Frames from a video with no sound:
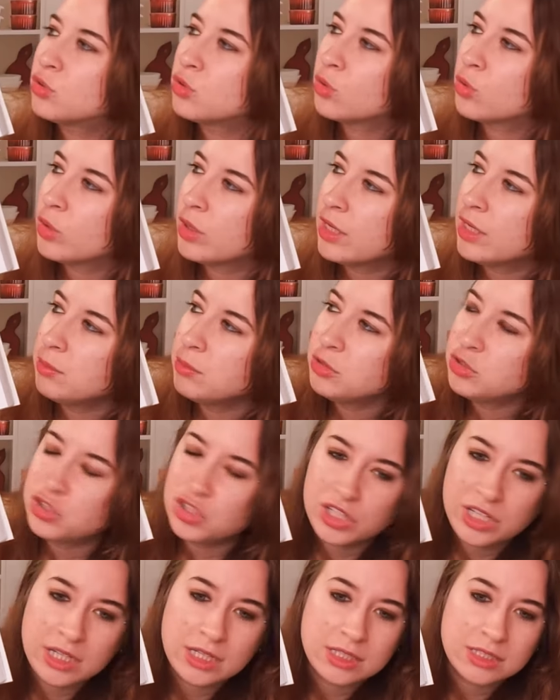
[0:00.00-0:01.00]
Cream
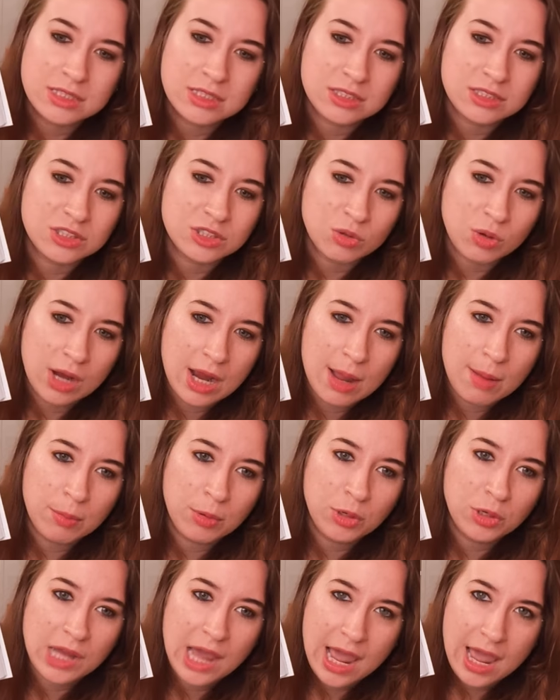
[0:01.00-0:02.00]
cheese
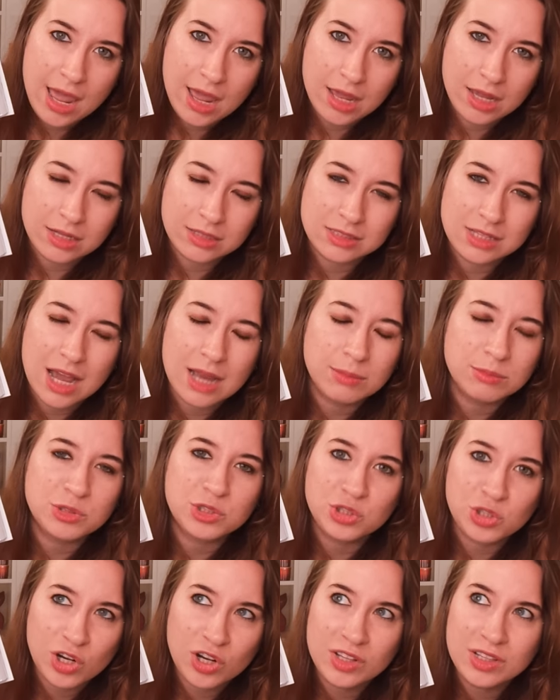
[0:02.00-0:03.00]
scrambled eggs. I'm
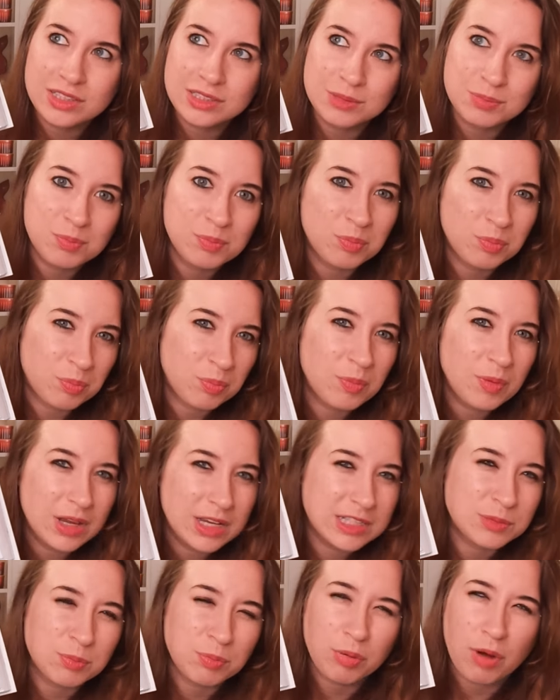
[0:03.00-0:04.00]
sure this
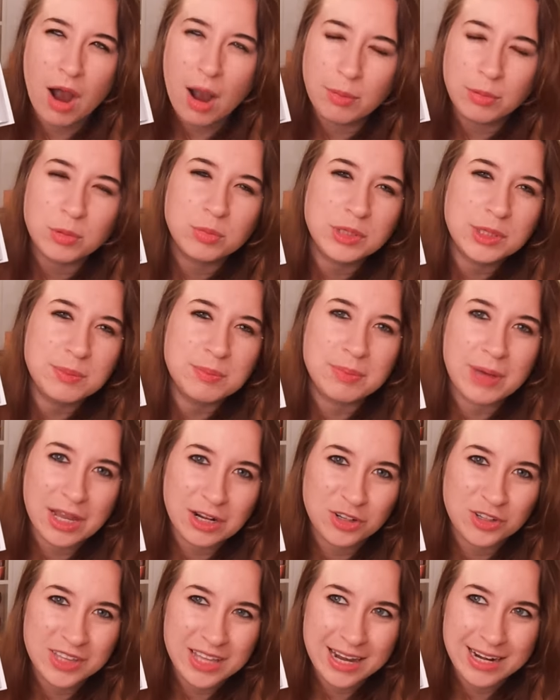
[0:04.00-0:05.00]
is probably
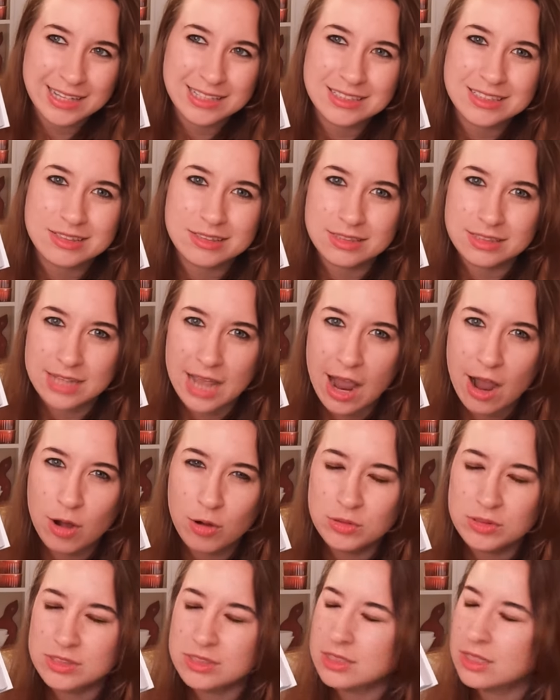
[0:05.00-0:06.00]
better than it
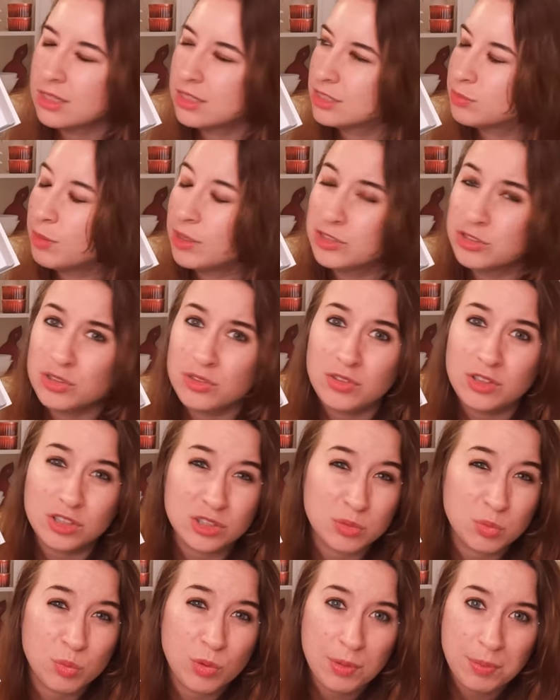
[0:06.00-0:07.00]
sounds, especially if you
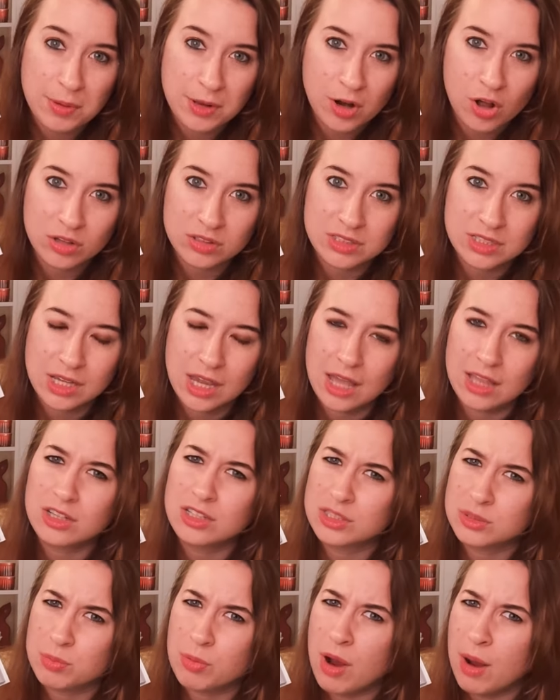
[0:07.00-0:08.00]
just whip it all
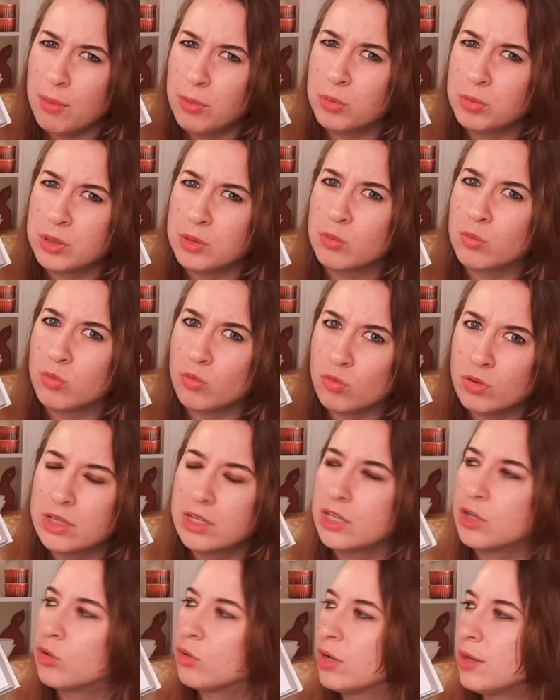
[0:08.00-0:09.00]
together. It's probably
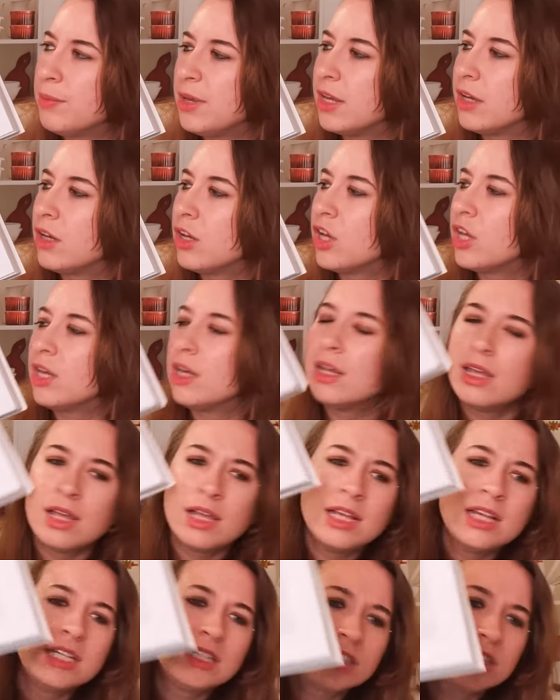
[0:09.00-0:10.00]
really creamy and good.
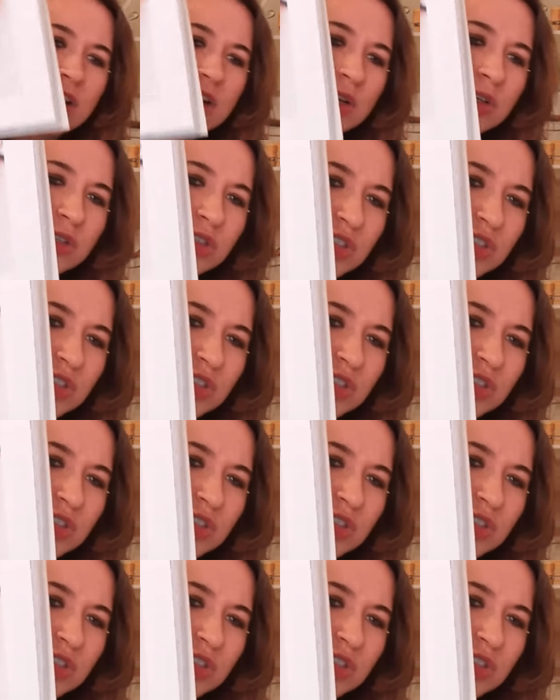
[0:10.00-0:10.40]
So